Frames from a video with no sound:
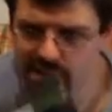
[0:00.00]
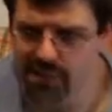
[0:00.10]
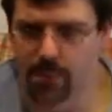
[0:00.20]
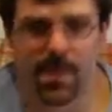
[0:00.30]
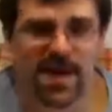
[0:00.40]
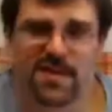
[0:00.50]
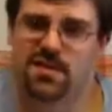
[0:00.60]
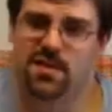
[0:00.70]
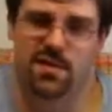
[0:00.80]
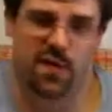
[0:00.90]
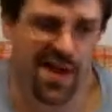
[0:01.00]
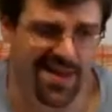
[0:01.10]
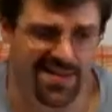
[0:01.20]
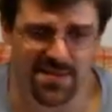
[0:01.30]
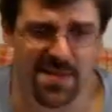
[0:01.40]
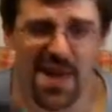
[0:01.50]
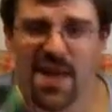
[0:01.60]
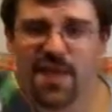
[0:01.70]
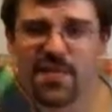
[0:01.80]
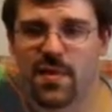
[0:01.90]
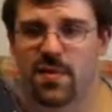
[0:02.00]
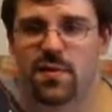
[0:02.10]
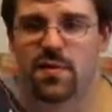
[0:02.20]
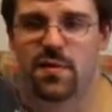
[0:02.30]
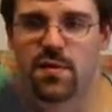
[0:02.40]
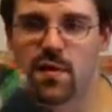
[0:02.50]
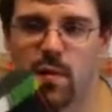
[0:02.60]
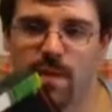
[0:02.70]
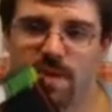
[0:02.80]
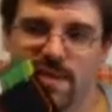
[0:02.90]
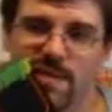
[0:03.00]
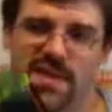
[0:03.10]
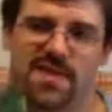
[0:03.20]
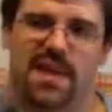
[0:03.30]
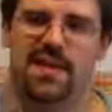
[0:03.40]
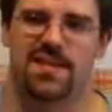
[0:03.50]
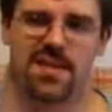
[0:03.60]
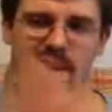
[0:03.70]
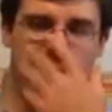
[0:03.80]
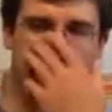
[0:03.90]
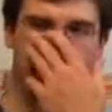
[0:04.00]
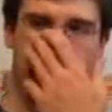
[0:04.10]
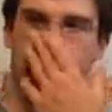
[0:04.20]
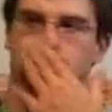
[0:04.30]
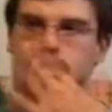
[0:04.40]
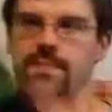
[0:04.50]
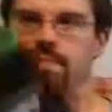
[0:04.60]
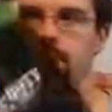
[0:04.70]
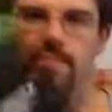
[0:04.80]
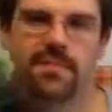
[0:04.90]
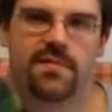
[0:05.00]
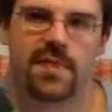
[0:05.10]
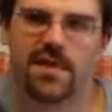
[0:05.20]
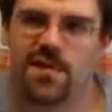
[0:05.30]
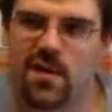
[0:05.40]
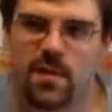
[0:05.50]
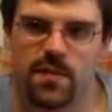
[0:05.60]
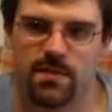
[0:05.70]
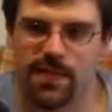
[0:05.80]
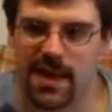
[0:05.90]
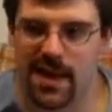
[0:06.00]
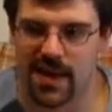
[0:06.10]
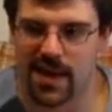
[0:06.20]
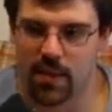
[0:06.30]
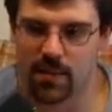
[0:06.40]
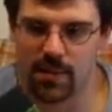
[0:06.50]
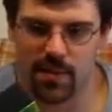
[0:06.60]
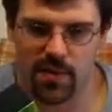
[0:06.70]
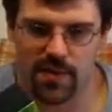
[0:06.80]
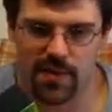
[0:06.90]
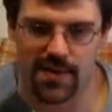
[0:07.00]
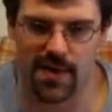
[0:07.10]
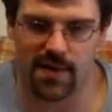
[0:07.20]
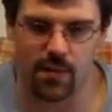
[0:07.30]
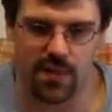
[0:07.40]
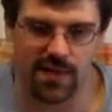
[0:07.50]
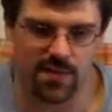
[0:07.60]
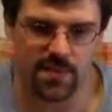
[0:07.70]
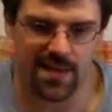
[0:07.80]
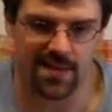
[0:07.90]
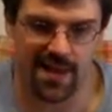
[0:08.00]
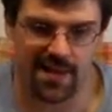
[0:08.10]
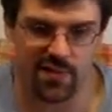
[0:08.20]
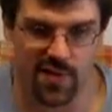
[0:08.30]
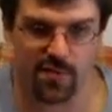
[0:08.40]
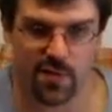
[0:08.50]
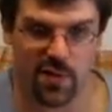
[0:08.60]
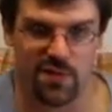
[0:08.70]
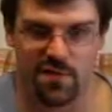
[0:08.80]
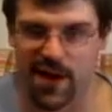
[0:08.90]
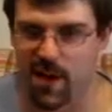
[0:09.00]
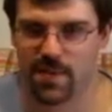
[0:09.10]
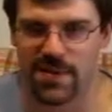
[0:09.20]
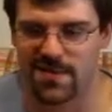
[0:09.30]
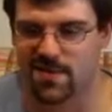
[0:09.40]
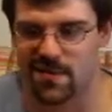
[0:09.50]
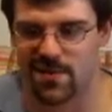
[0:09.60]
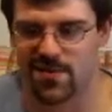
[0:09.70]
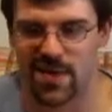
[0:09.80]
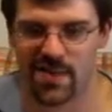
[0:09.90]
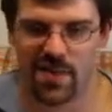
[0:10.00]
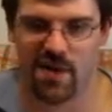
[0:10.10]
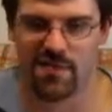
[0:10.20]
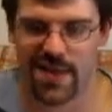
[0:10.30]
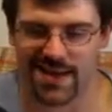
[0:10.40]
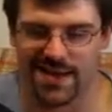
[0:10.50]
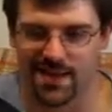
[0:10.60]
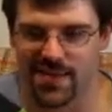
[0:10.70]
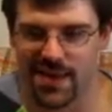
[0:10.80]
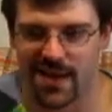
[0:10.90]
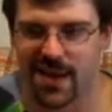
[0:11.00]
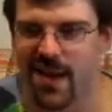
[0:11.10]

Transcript: The pistols are awesome. There's the one pistol, I think it's the starts with a B. I can't remember exactly what it is, but it's actually a burst fire pistol, which I love that damn thing.